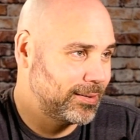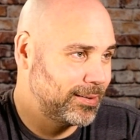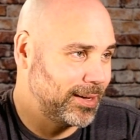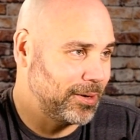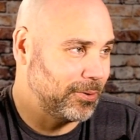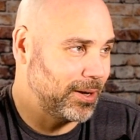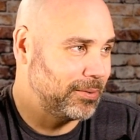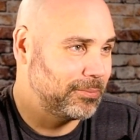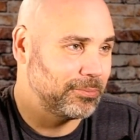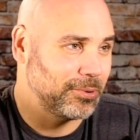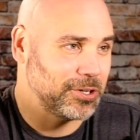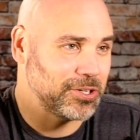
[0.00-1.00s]
anyway,
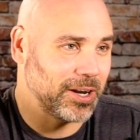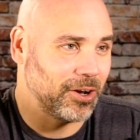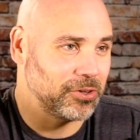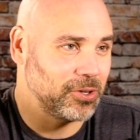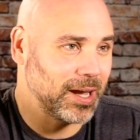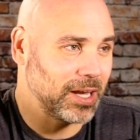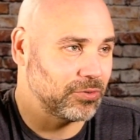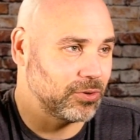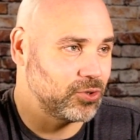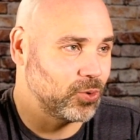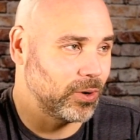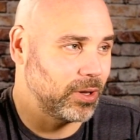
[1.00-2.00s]
appreciate all you guys for
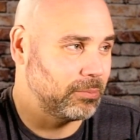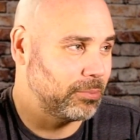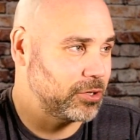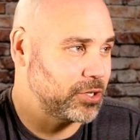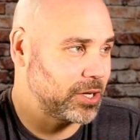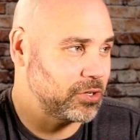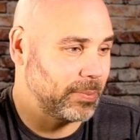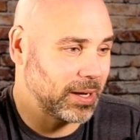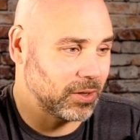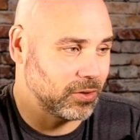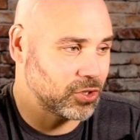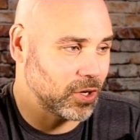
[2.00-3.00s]
joining. Appreciate you
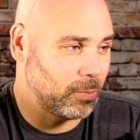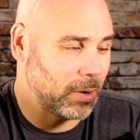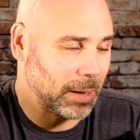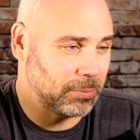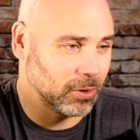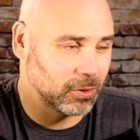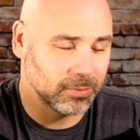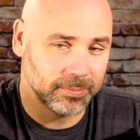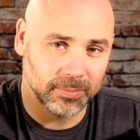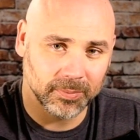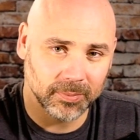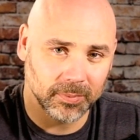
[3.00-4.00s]
making the show popular.
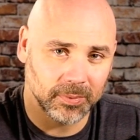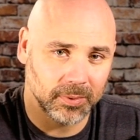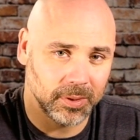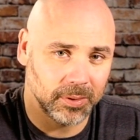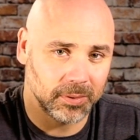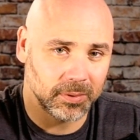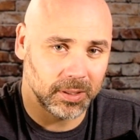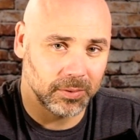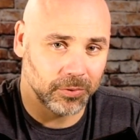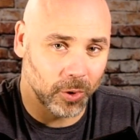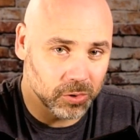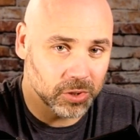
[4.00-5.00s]

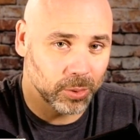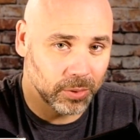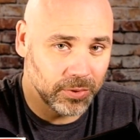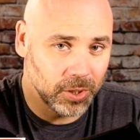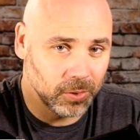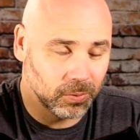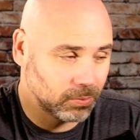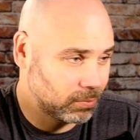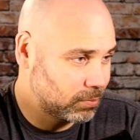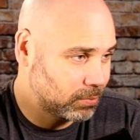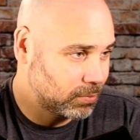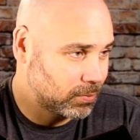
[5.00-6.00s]
Throw us a review.
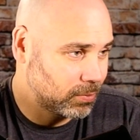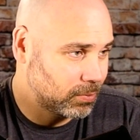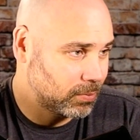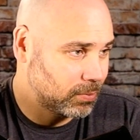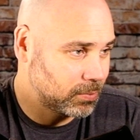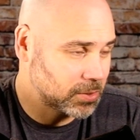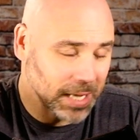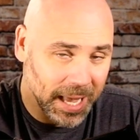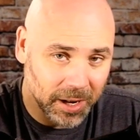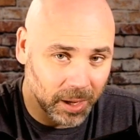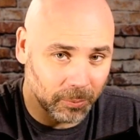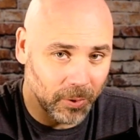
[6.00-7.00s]
Sign
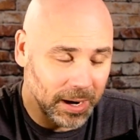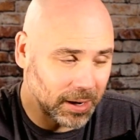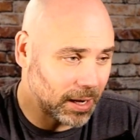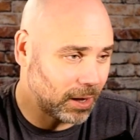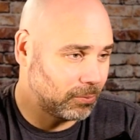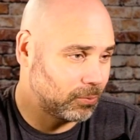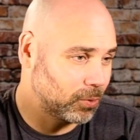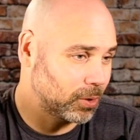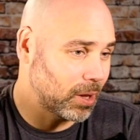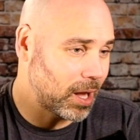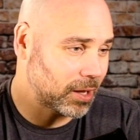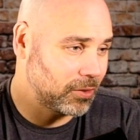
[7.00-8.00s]
up right now. We're
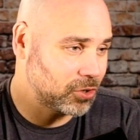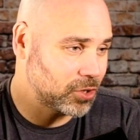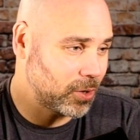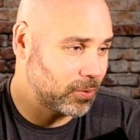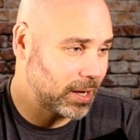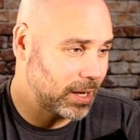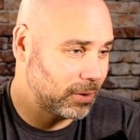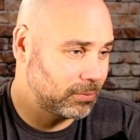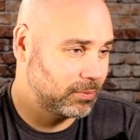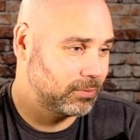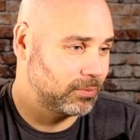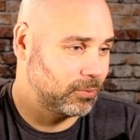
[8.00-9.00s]
locking the show down.
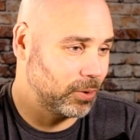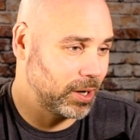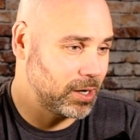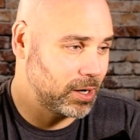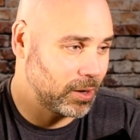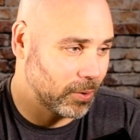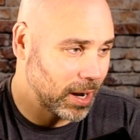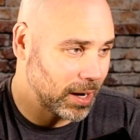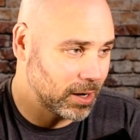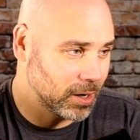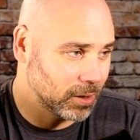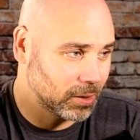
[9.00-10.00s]
We're ending it right
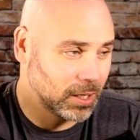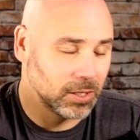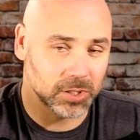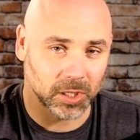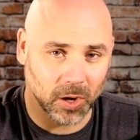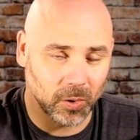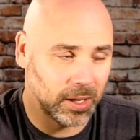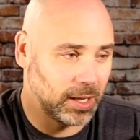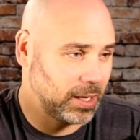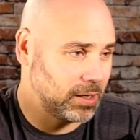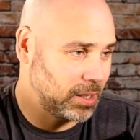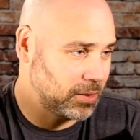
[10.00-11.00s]
here. So go
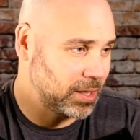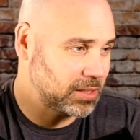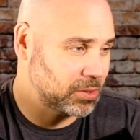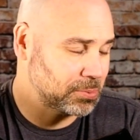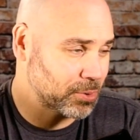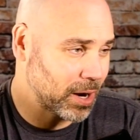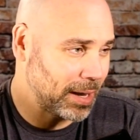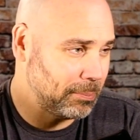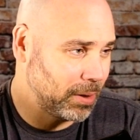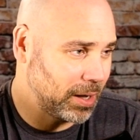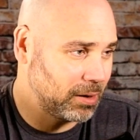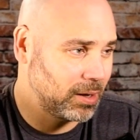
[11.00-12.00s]
ahead and hit that subscribe
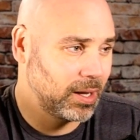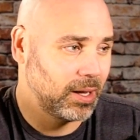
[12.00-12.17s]
button.